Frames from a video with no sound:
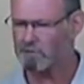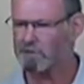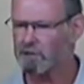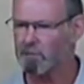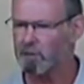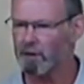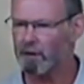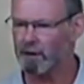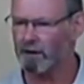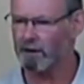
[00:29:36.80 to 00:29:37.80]
will seep
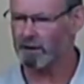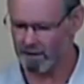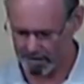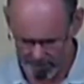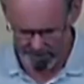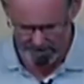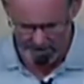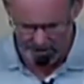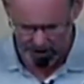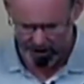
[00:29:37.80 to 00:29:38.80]
in. And there's a
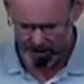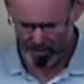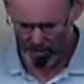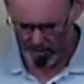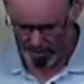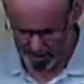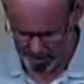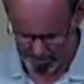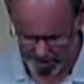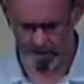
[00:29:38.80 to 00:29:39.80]
danger we
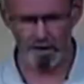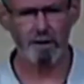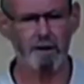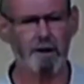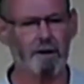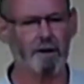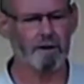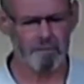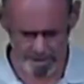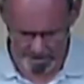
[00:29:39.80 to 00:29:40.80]
become like a
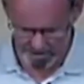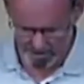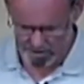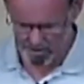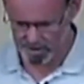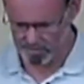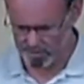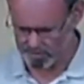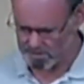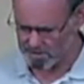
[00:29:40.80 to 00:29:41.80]
a rudderless ship
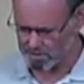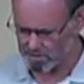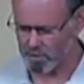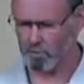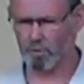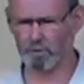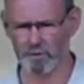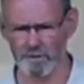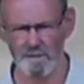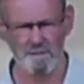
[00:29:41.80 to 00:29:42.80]
on stormy
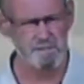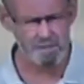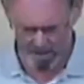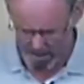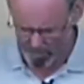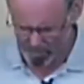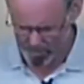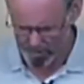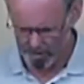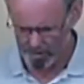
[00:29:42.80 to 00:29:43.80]
waters, unstable,
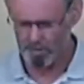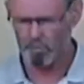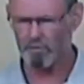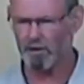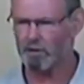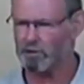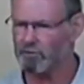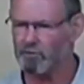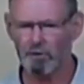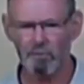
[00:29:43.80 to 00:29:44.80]
without a
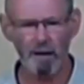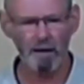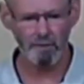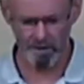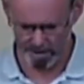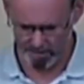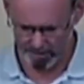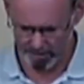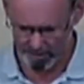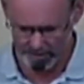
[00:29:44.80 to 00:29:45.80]
true bearing.
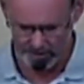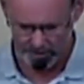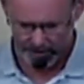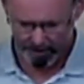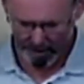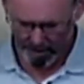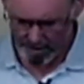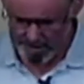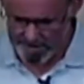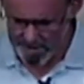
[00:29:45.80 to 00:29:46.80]
And
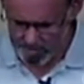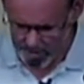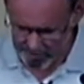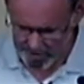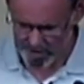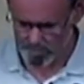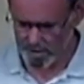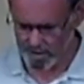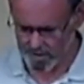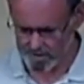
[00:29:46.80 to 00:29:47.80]
in a similar vein, we
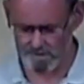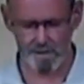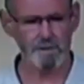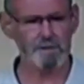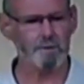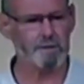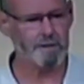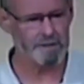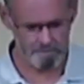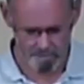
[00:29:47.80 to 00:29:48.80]
can lose our
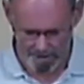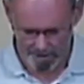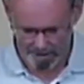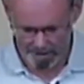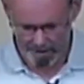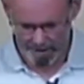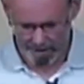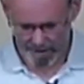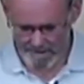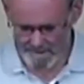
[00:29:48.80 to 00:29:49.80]
saltiness by
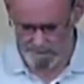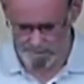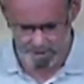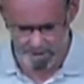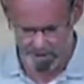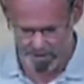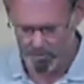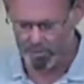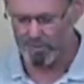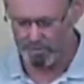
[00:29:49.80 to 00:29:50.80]

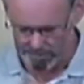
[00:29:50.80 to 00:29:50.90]
contamination with,